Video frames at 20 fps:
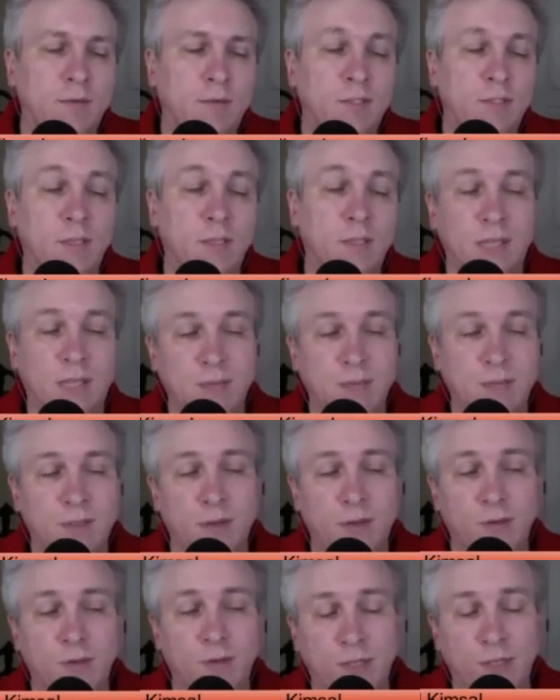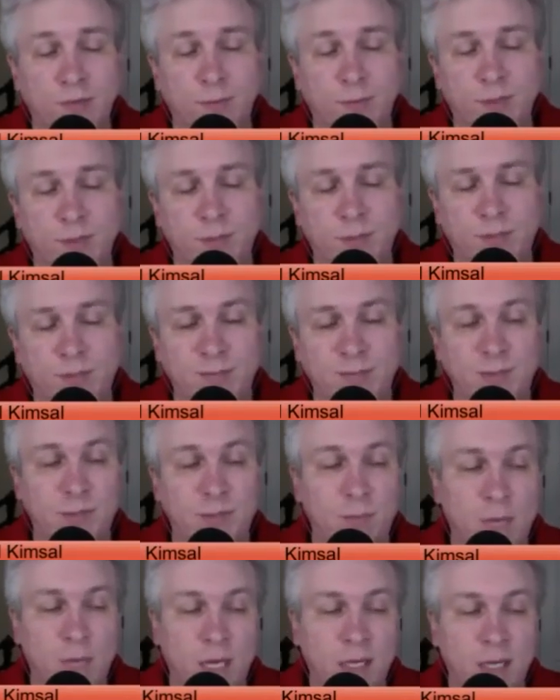sometimes to their detriment, sometimes
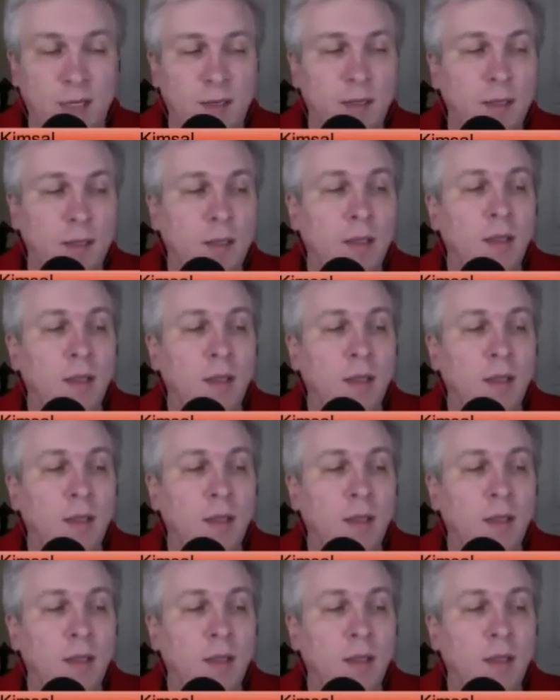to mine.